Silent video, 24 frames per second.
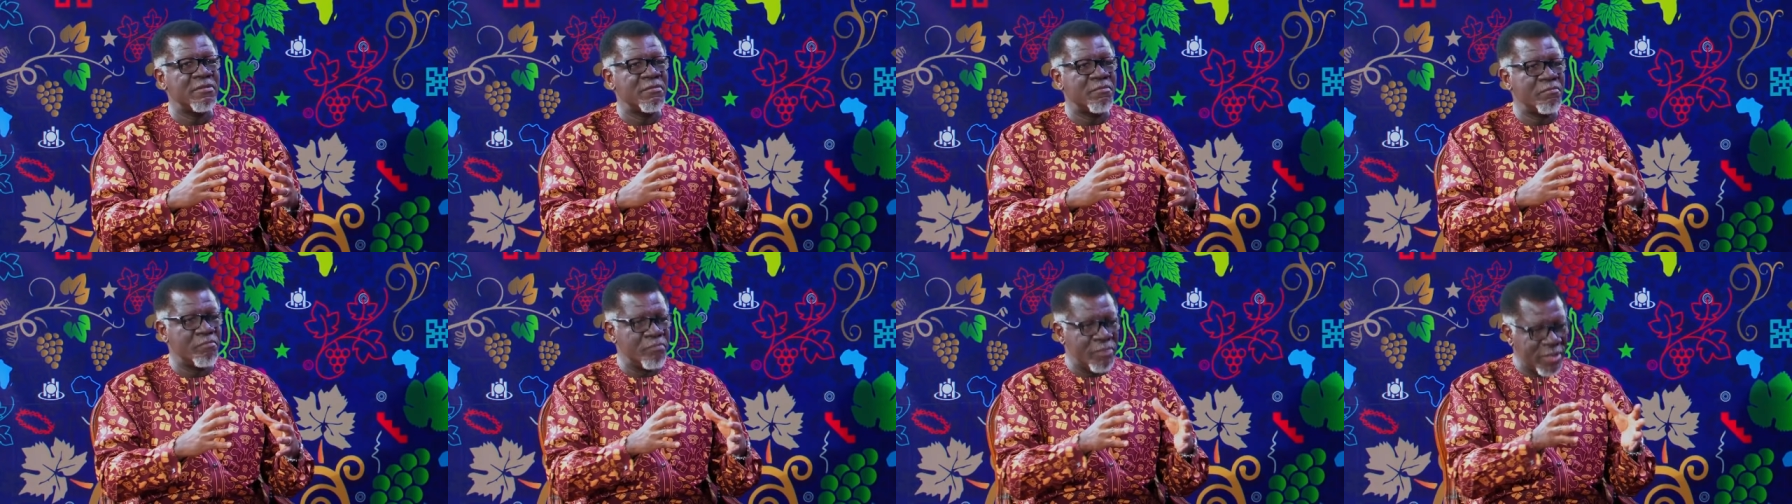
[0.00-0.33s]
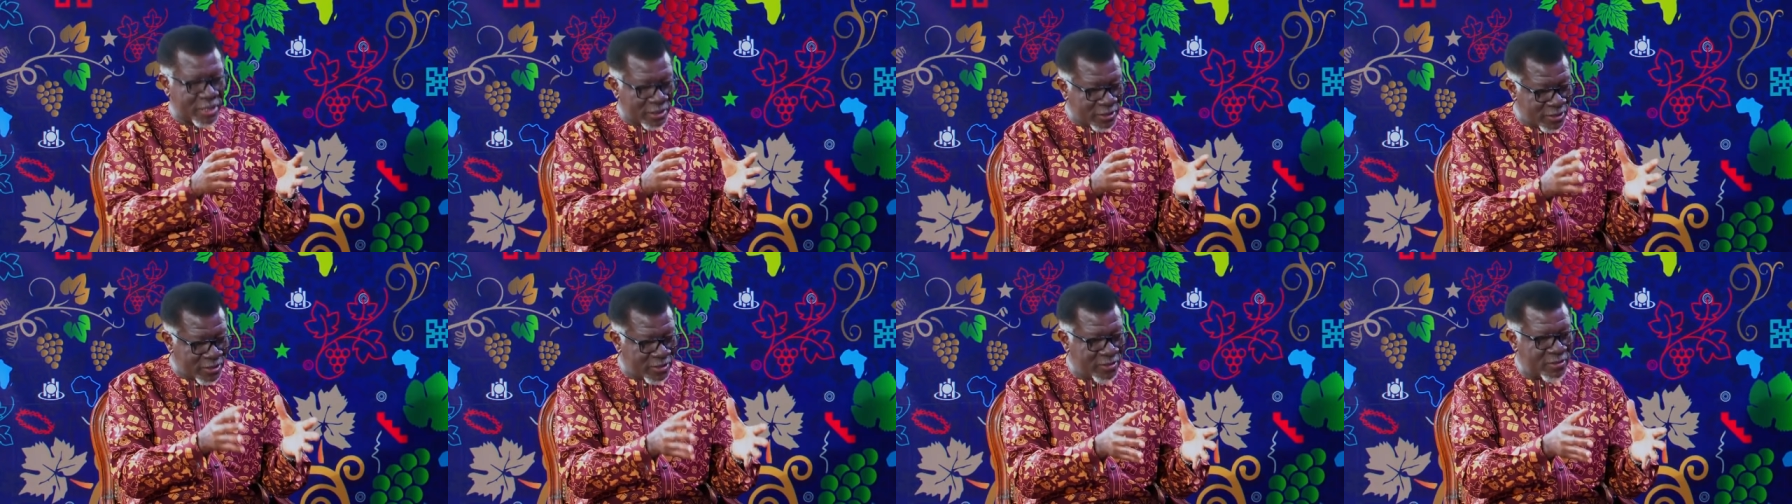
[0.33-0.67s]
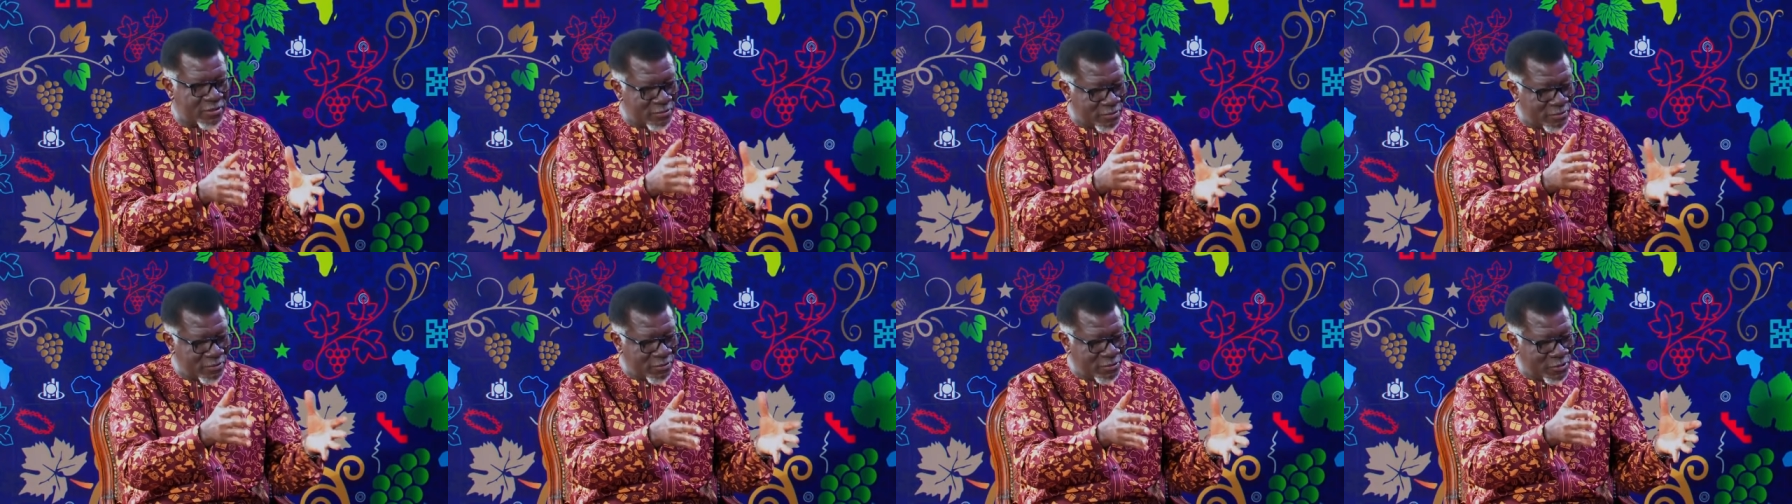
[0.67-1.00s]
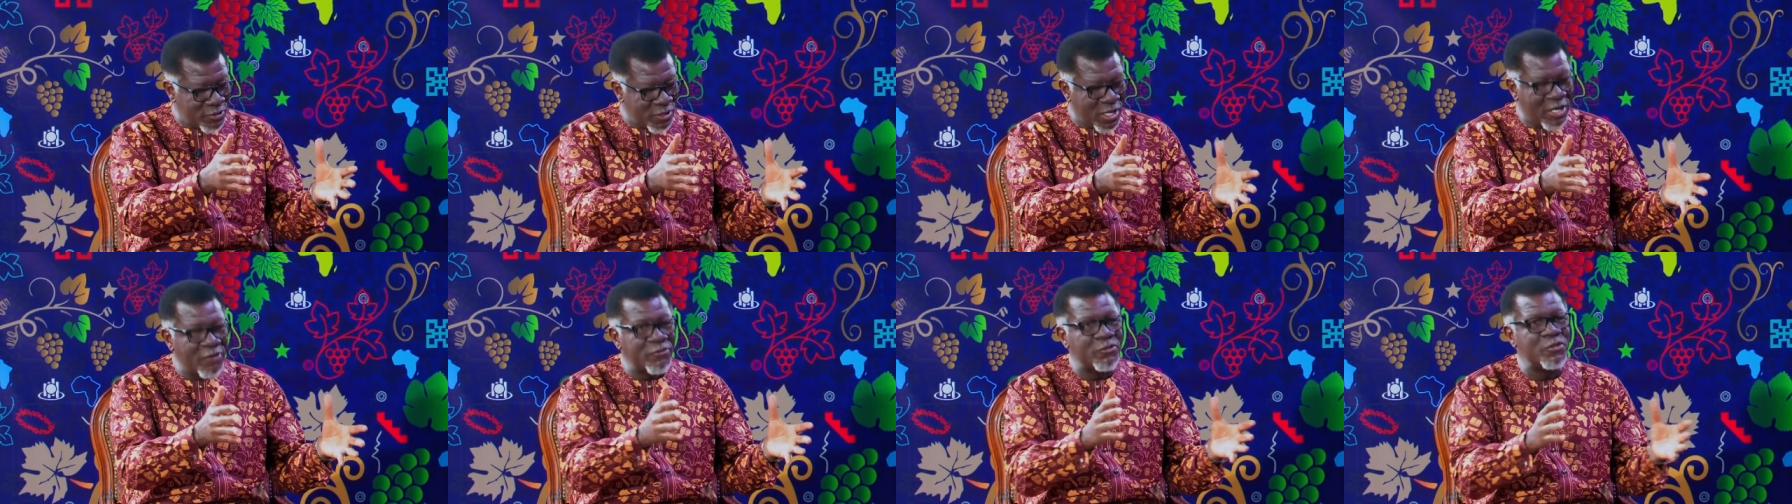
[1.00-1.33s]
but
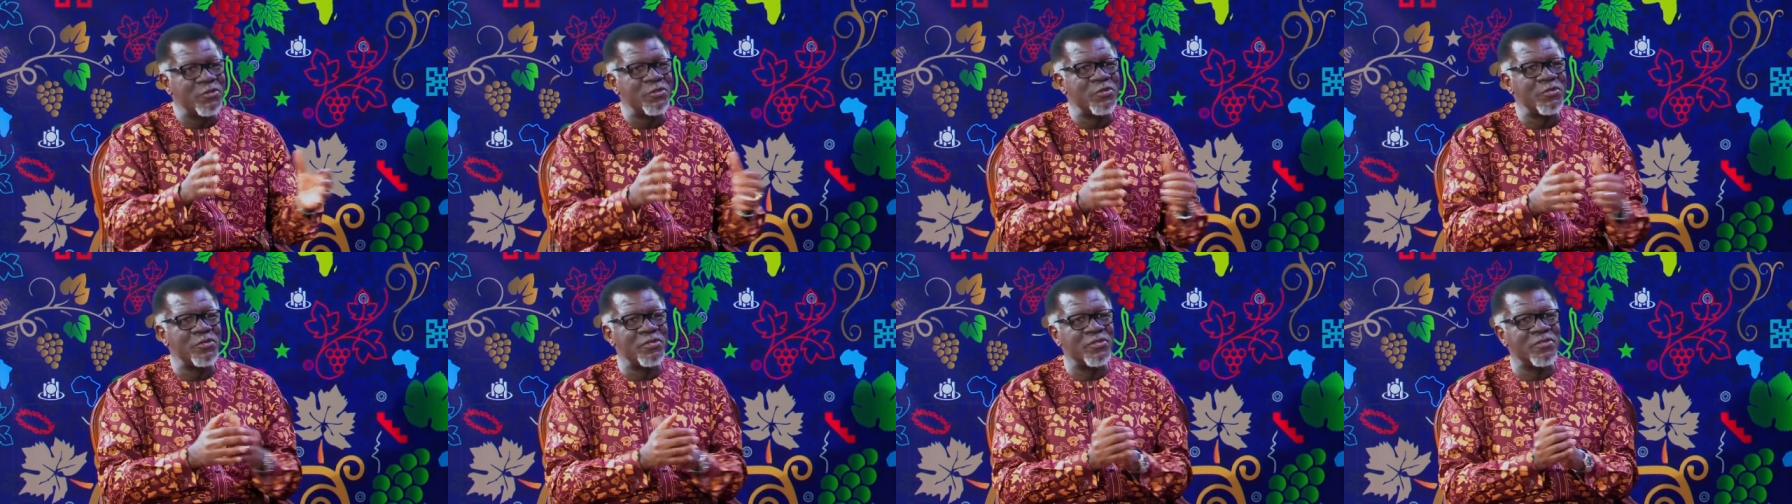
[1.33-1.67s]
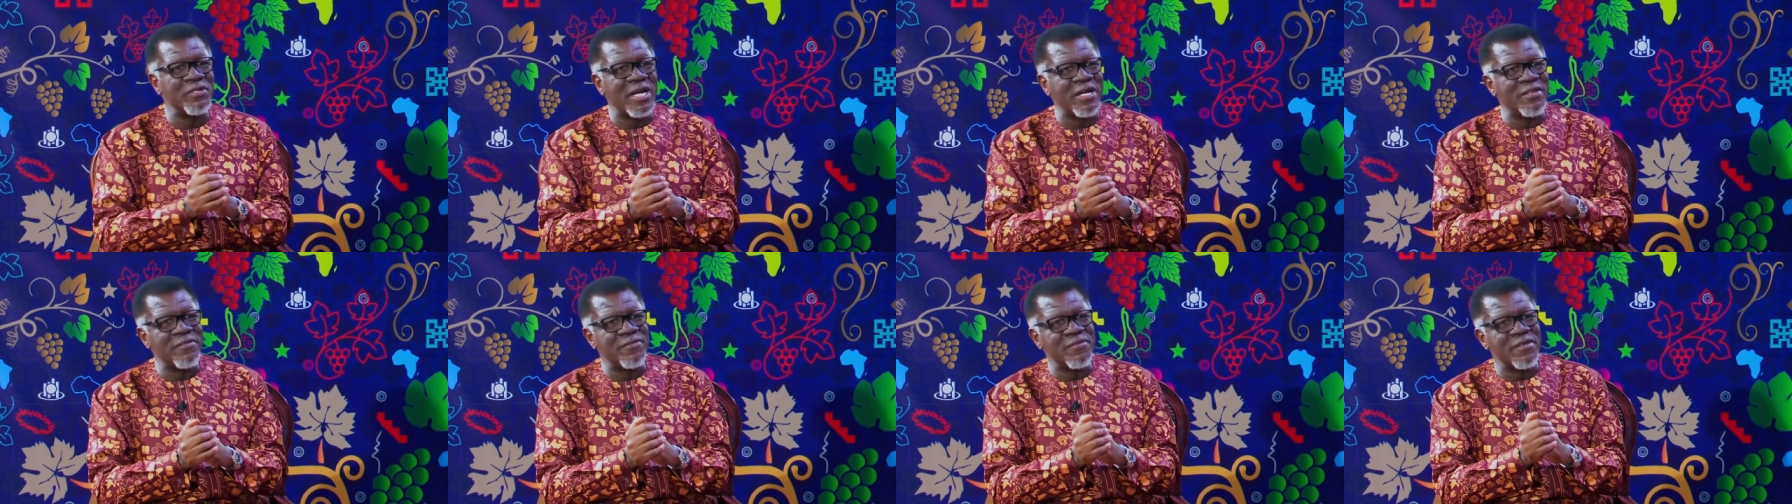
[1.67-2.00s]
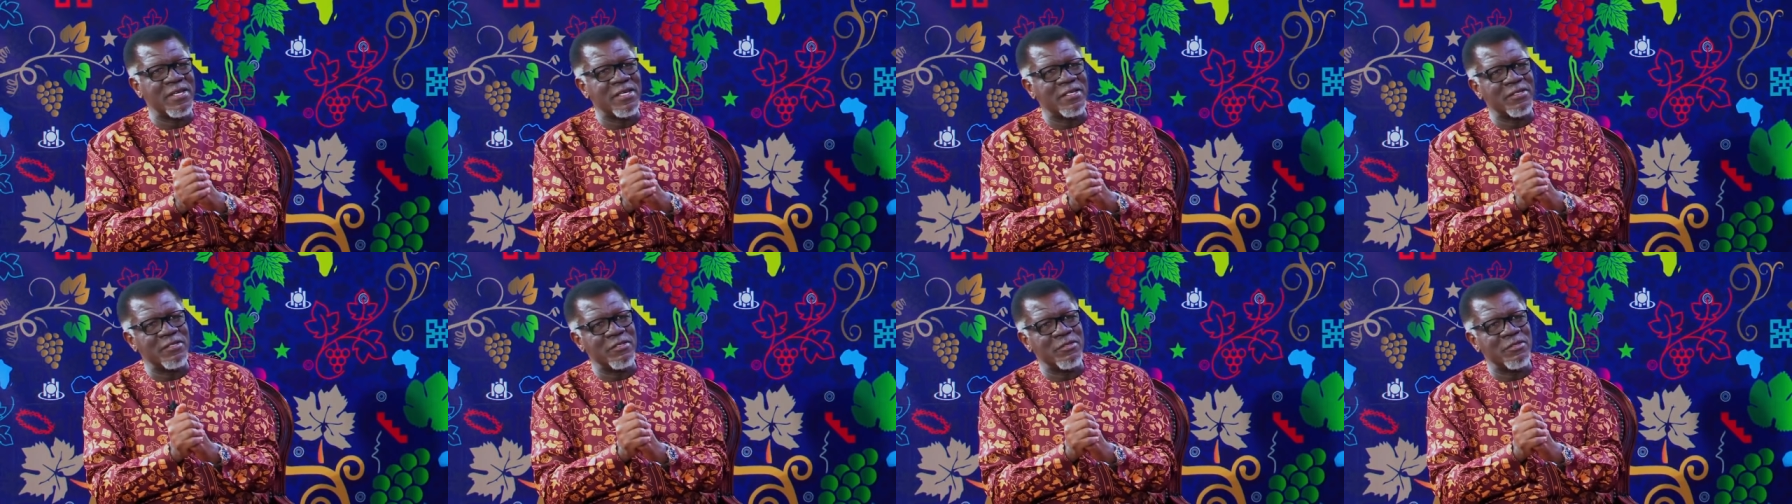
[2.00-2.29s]
you have to do the right thing.